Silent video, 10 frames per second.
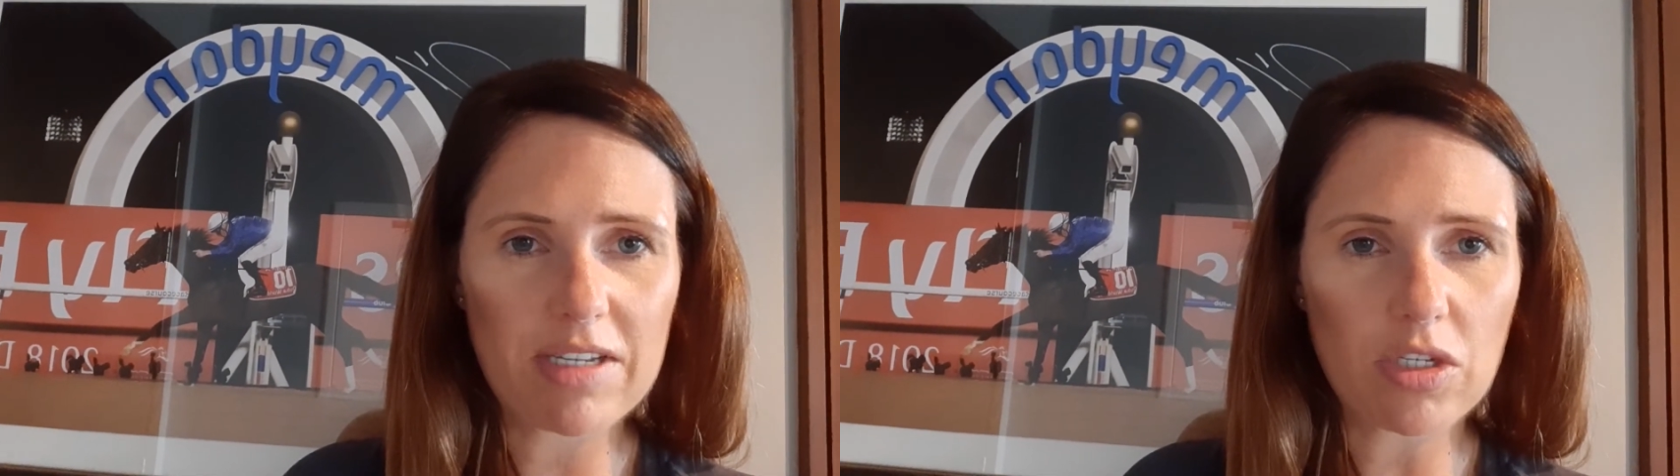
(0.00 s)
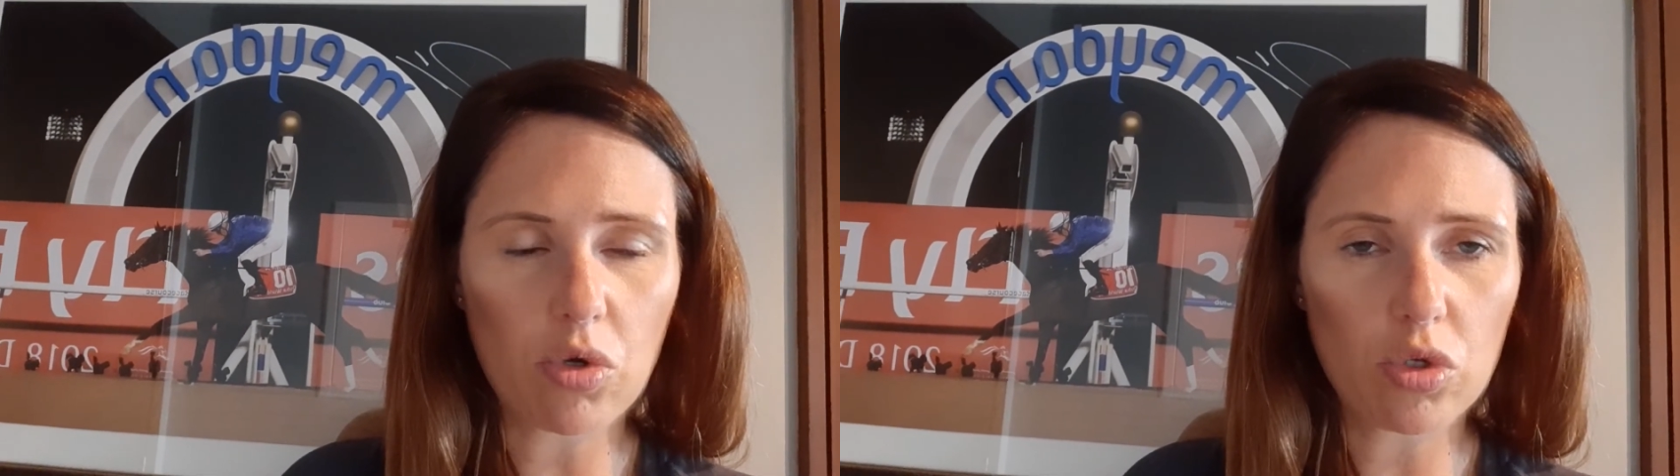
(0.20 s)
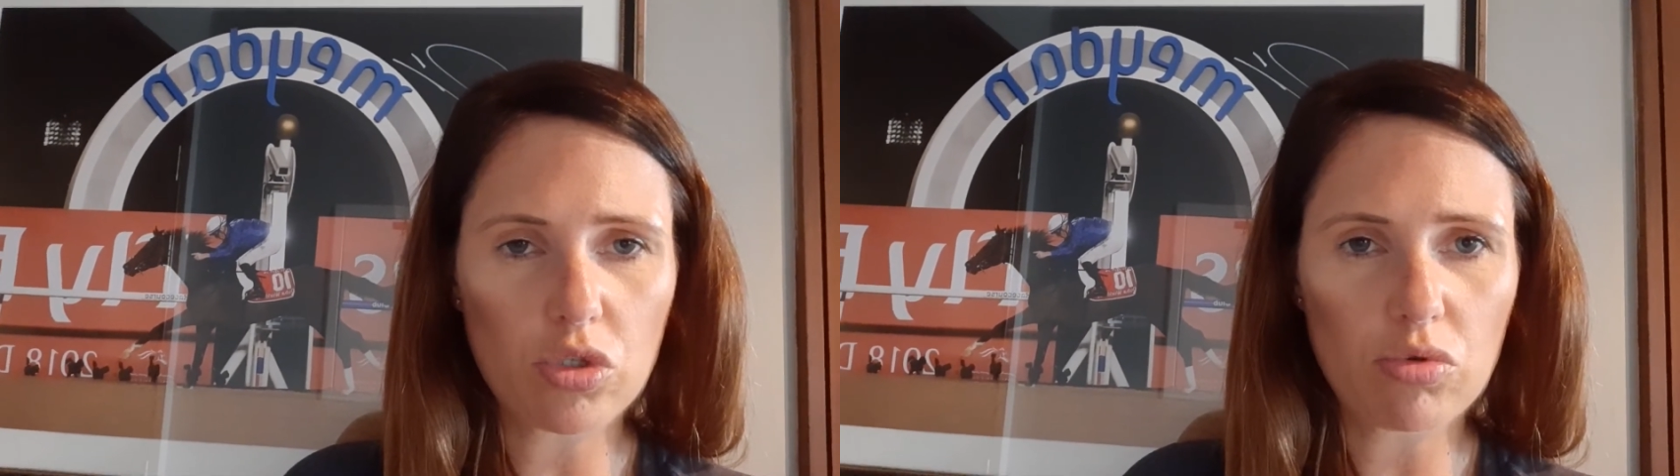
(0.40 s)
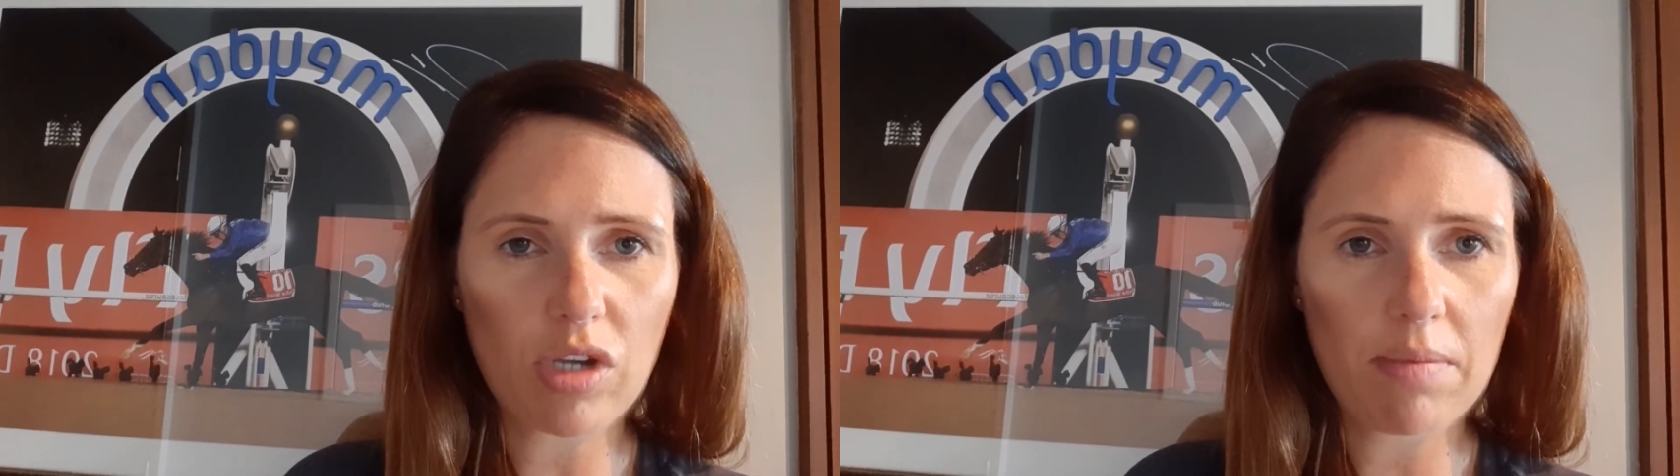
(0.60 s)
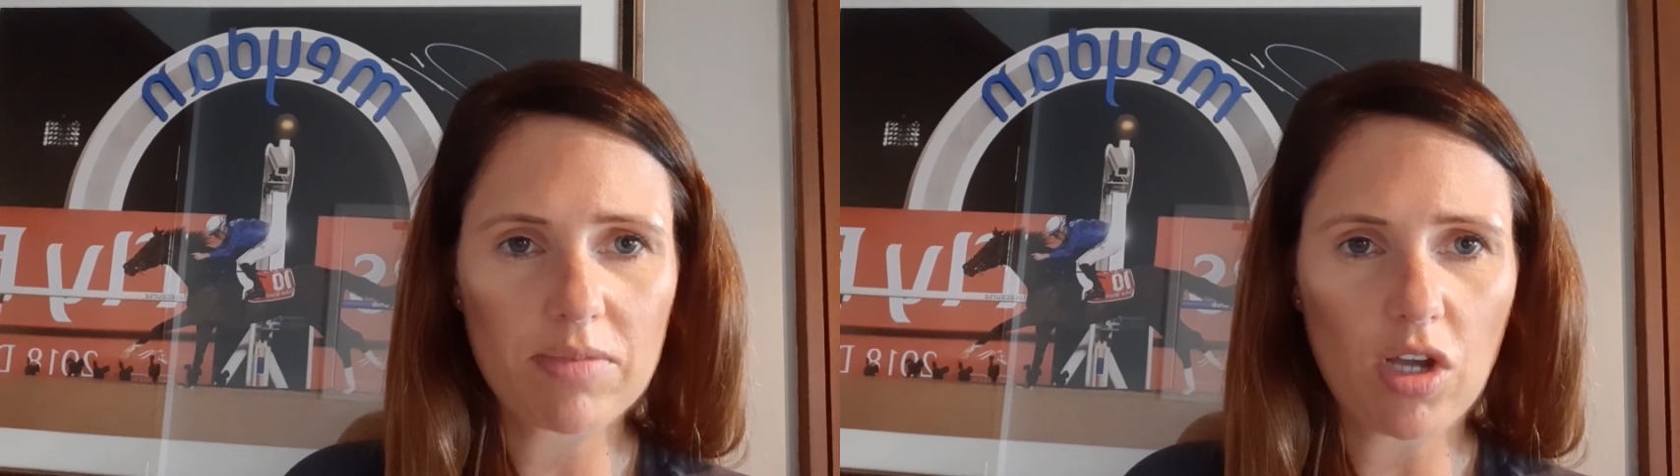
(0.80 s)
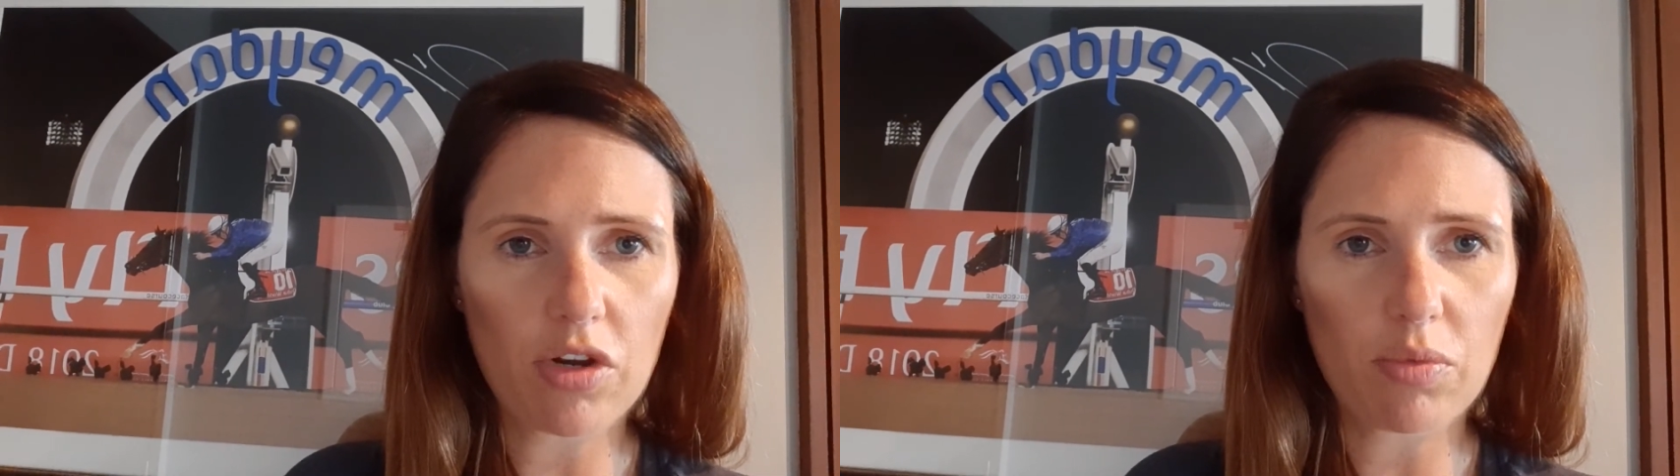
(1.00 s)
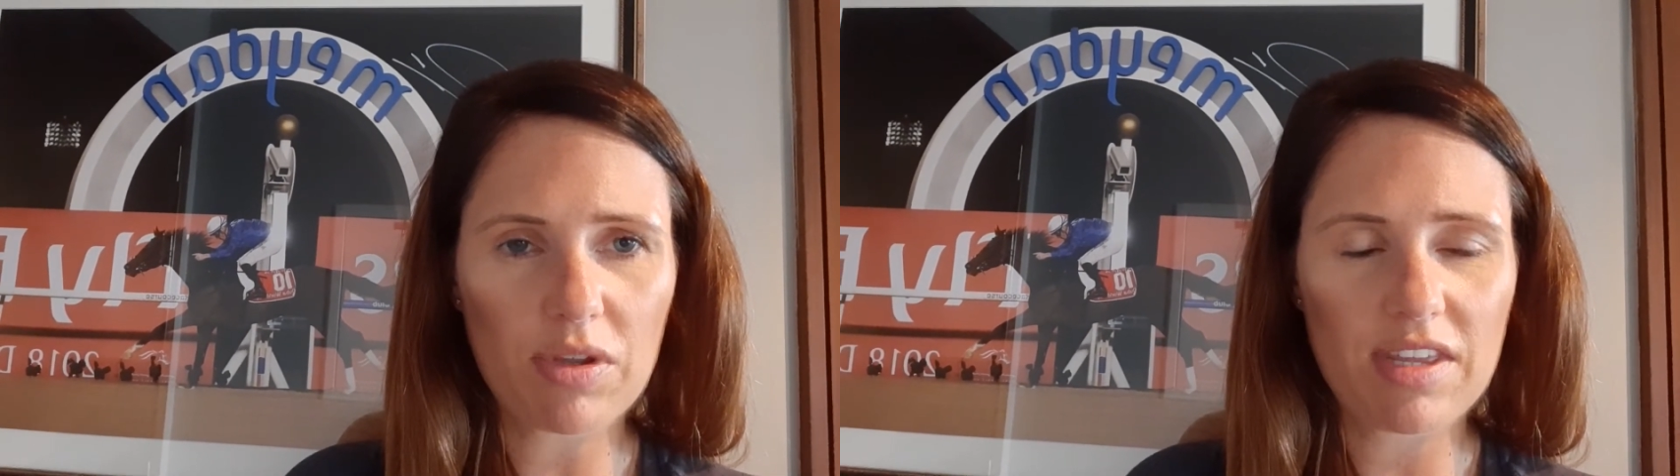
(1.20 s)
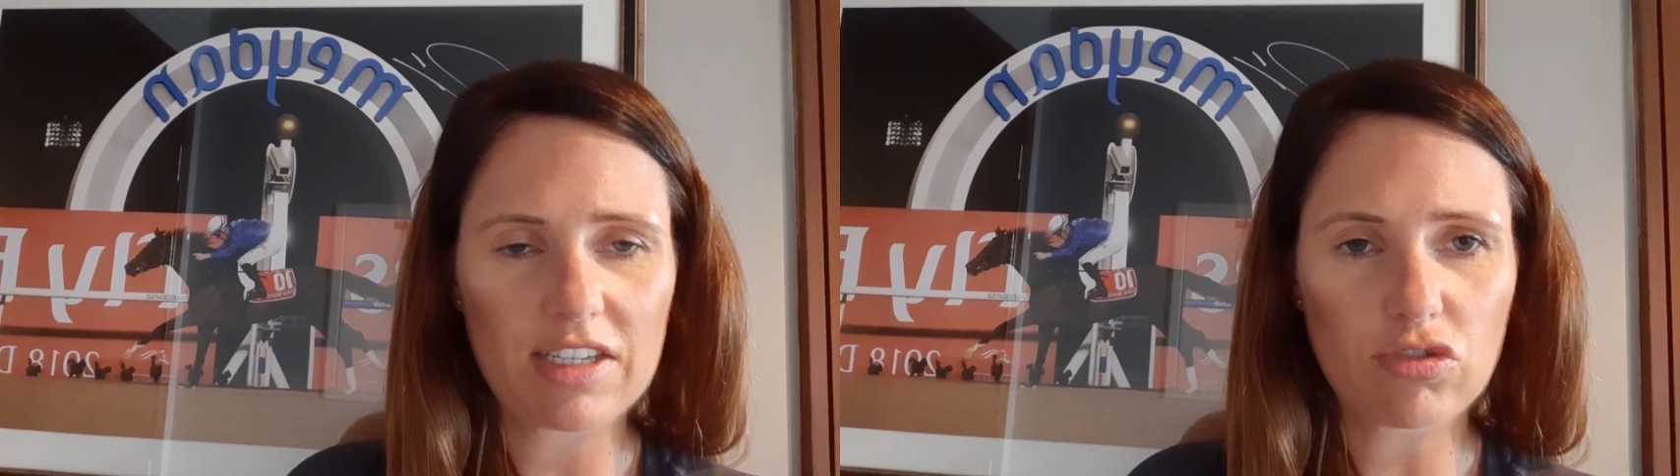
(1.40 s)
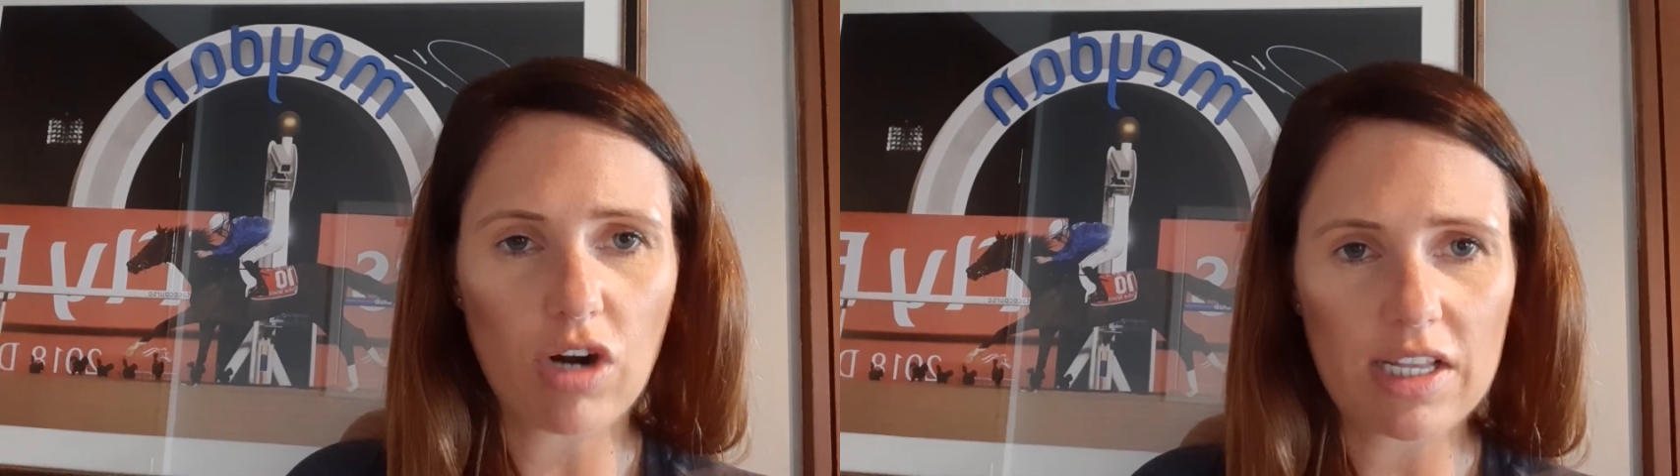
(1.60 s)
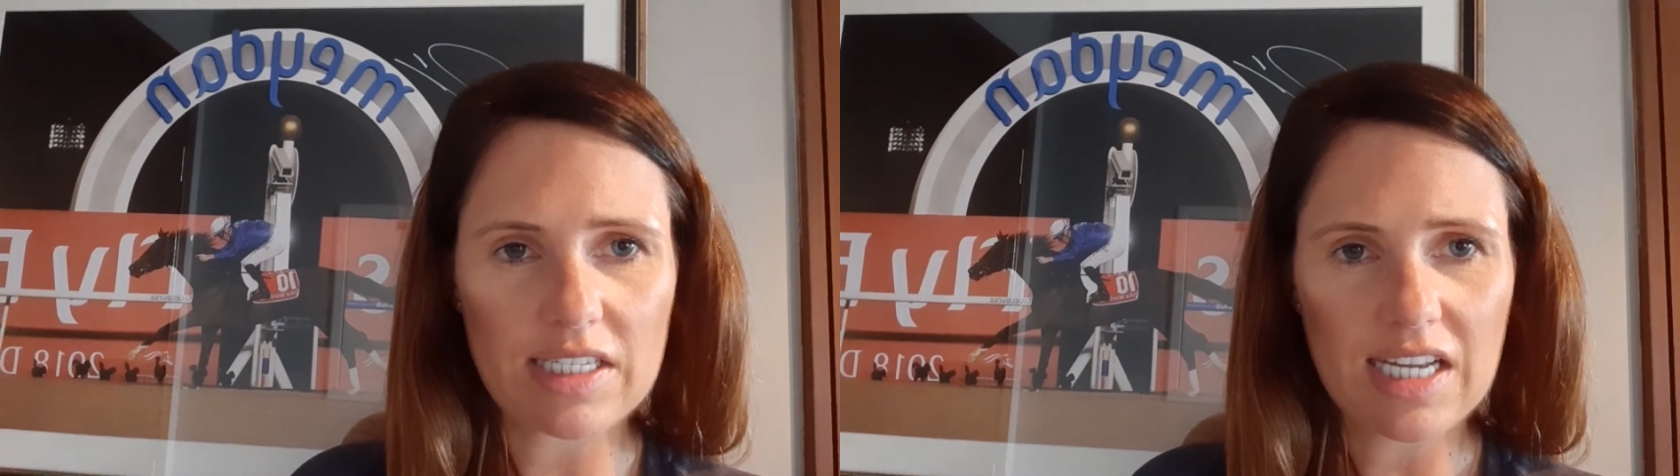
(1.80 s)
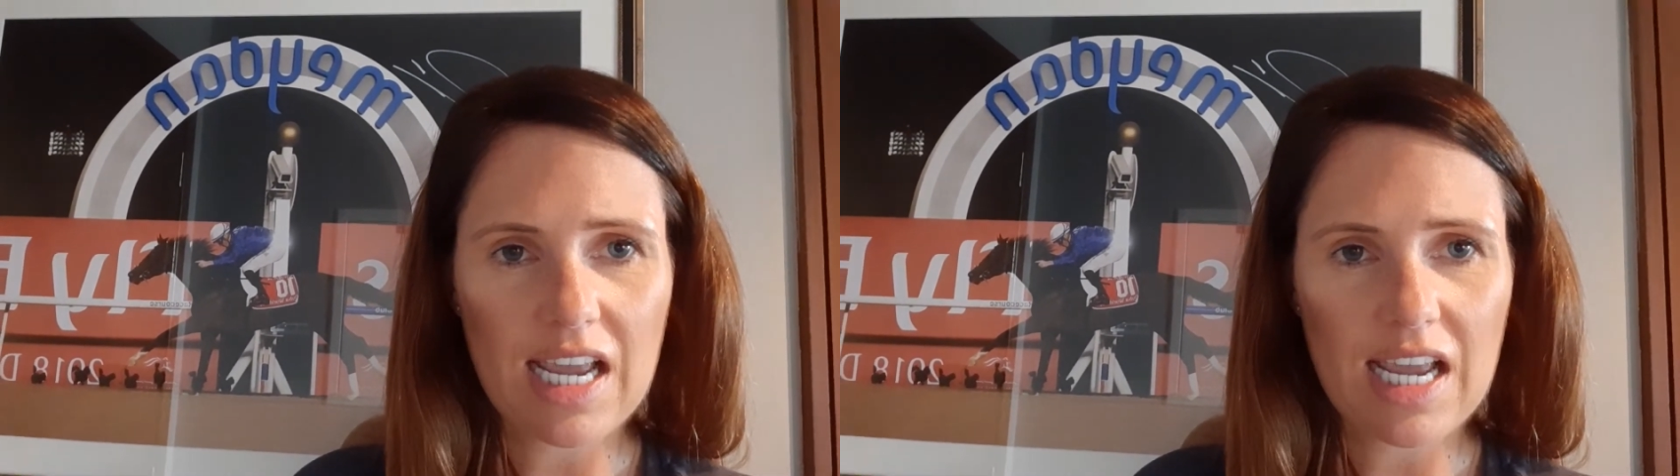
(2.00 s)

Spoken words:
He's a horse who comes on with his runs,